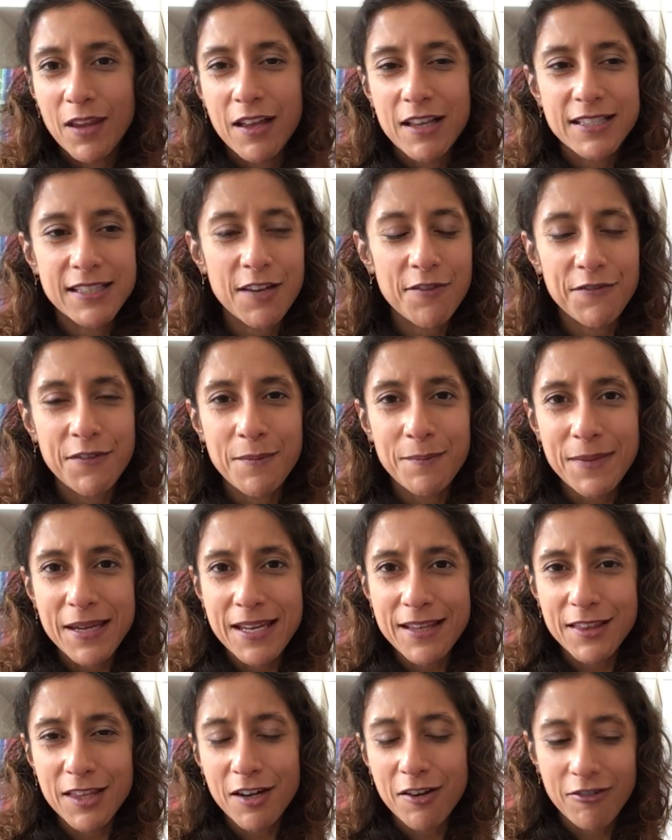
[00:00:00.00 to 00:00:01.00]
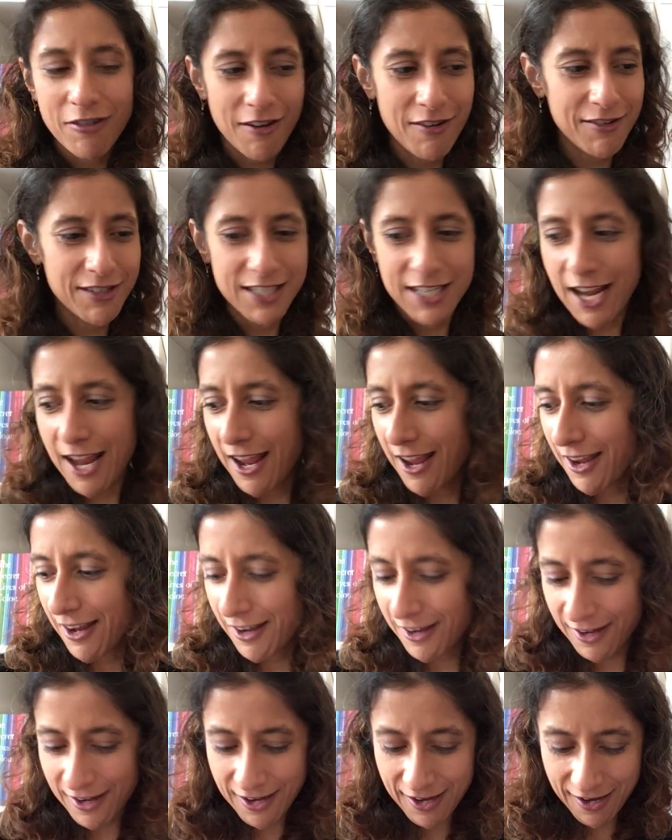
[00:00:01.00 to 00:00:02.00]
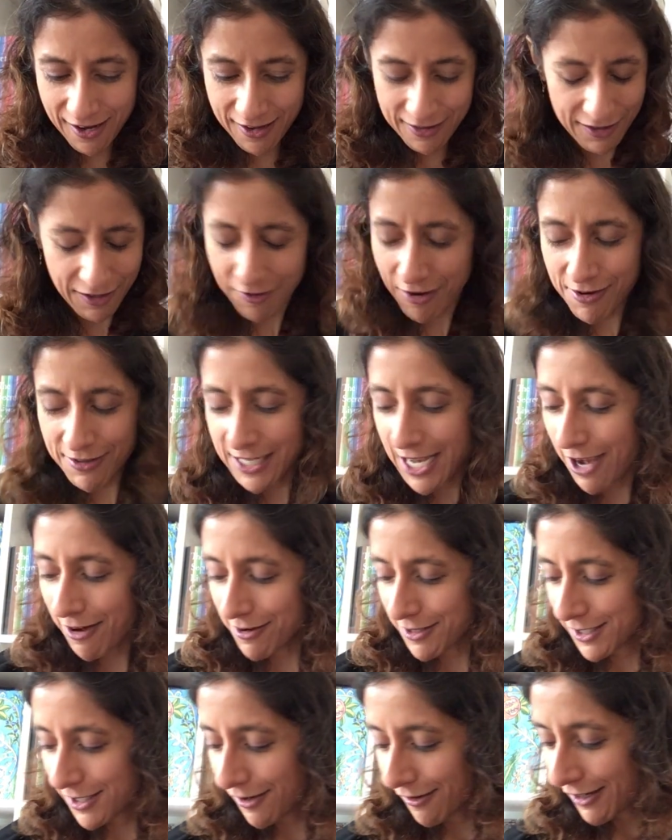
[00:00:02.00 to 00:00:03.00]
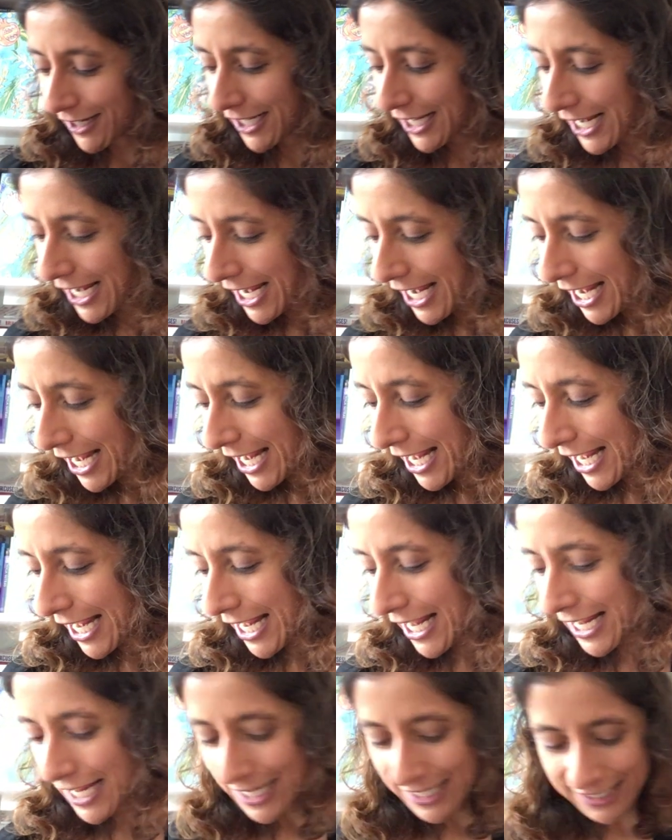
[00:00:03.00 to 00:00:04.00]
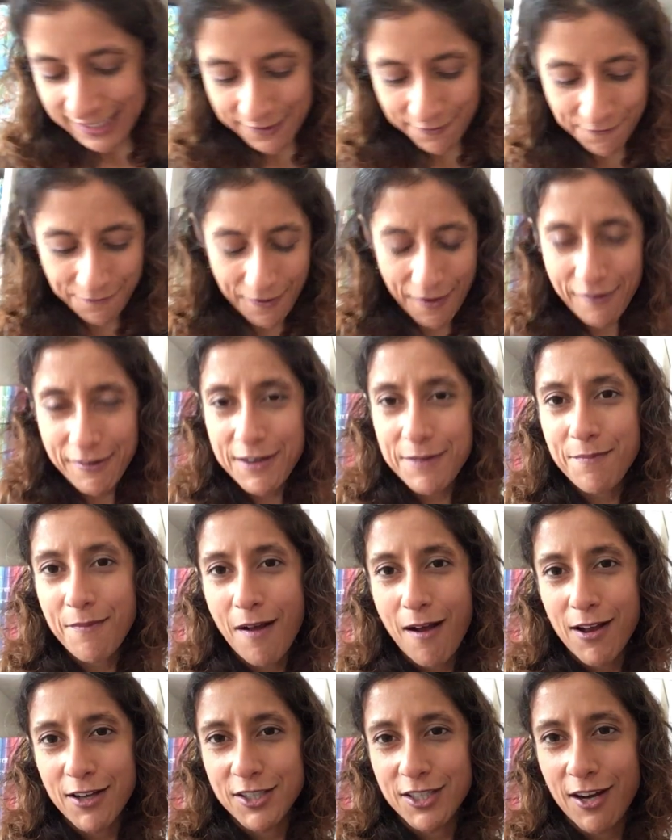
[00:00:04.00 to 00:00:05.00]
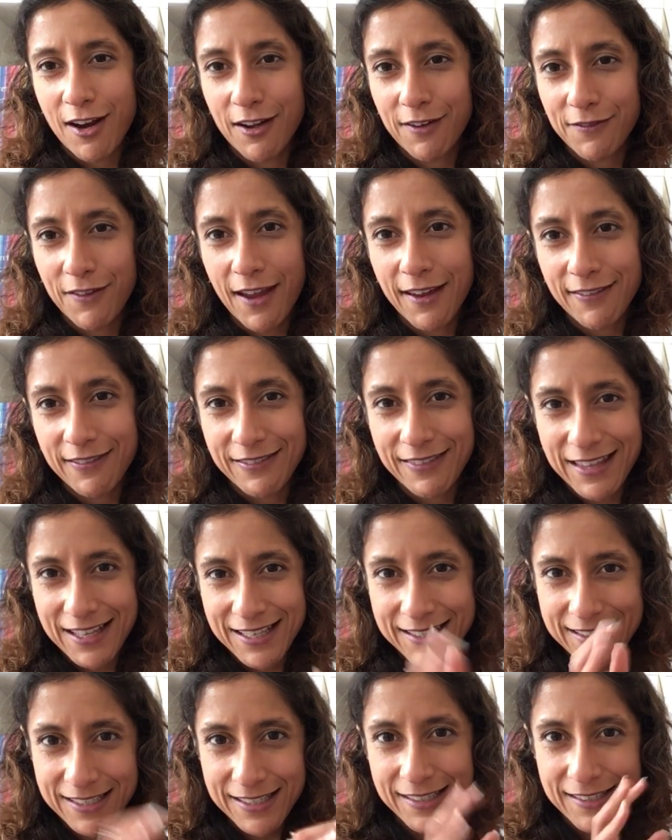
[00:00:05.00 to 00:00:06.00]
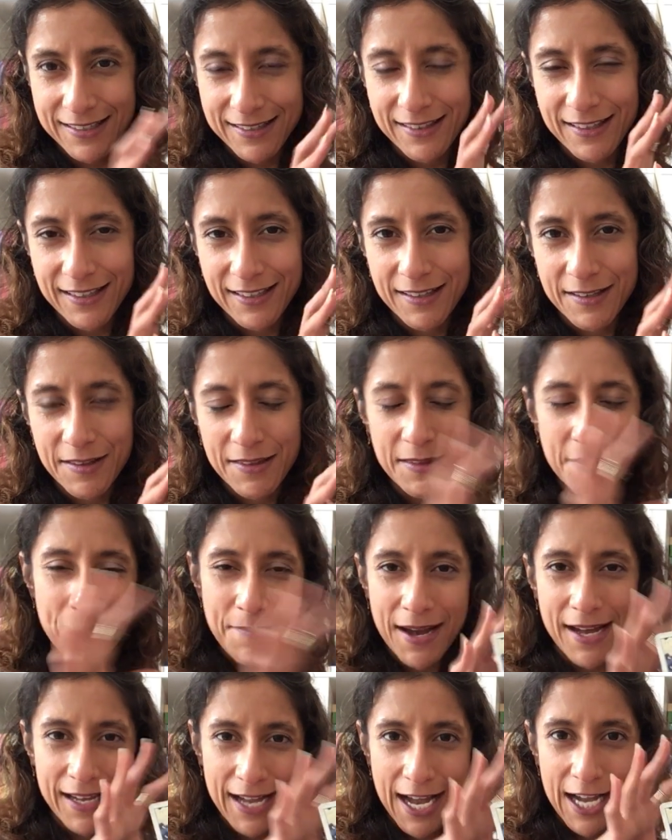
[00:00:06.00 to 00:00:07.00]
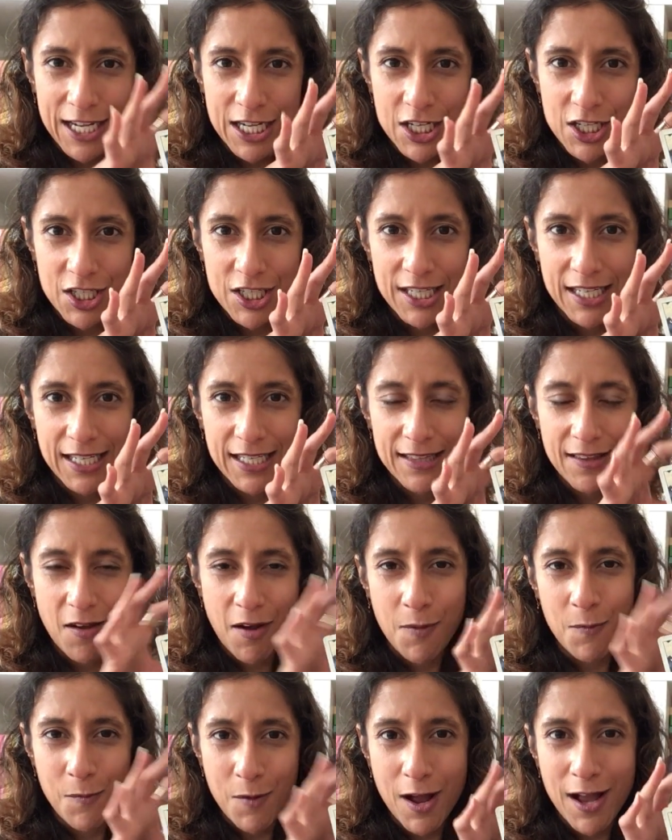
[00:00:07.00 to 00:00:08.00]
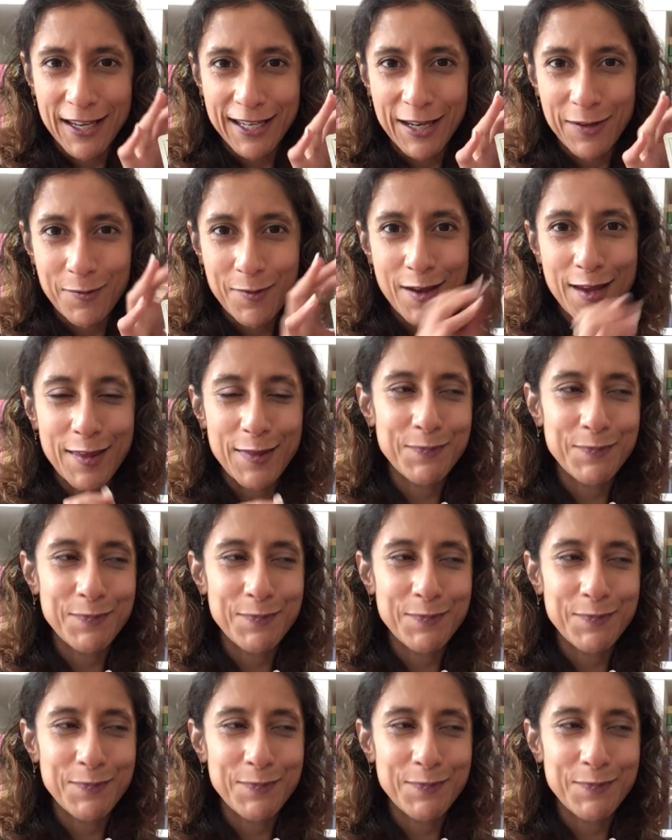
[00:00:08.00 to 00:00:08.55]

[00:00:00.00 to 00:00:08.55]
so for me, the Crow deck, the Crow Tarot, sorry, is very much kind of like, this is the main energy that I'm working with.